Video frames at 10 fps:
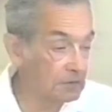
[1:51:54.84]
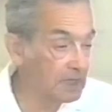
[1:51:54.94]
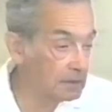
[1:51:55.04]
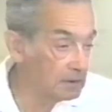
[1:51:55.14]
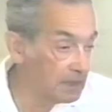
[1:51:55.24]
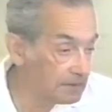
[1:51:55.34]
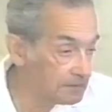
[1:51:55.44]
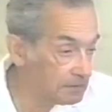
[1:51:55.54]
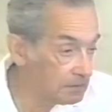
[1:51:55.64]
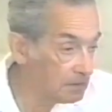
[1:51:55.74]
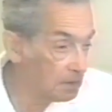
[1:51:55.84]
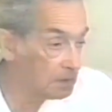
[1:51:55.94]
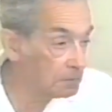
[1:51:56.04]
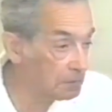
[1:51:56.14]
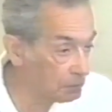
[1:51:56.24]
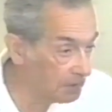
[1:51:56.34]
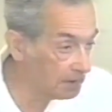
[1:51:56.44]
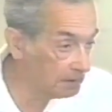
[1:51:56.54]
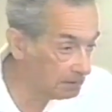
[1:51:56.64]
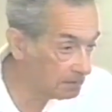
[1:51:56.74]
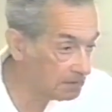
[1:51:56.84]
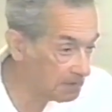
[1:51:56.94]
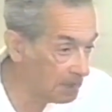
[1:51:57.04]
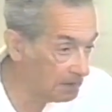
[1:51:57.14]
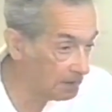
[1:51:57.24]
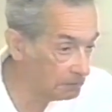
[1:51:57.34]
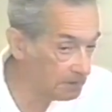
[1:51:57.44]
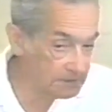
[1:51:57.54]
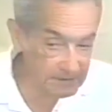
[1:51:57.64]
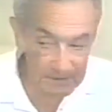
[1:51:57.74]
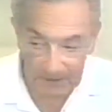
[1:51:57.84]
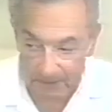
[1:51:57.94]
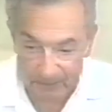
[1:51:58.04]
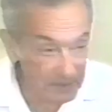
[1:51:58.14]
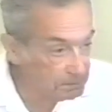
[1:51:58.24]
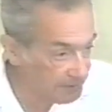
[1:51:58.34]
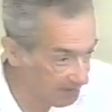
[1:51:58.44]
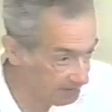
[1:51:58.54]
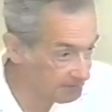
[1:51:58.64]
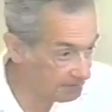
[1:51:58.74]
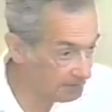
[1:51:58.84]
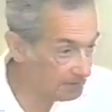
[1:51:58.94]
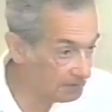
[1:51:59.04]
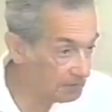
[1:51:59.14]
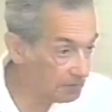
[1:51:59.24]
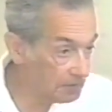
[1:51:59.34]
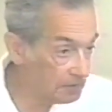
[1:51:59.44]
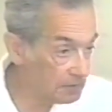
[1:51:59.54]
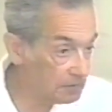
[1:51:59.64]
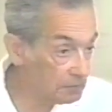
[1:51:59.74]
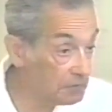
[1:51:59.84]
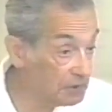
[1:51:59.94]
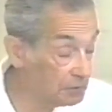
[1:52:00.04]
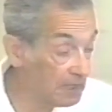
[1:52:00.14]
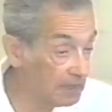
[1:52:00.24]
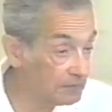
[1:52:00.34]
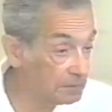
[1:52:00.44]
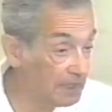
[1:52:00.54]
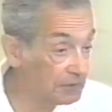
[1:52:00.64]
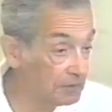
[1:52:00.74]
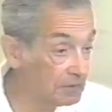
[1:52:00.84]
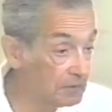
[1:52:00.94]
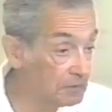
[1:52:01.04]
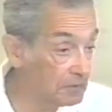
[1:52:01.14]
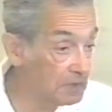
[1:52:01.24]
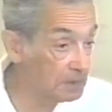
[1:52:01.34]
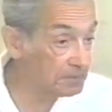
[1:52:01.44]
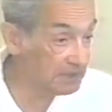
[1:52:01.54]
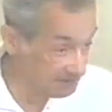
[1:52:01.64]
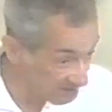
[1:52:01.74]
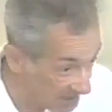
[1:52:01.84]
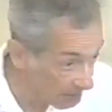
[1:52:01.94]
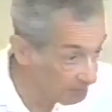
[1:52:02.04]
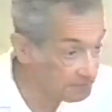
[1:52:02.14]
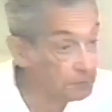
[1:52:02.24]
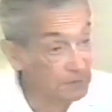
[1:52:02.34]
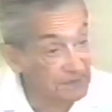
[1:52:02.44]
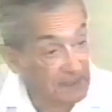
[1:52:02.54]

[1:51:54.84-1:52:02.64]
Could care less. But what impact will you have upon your company now as a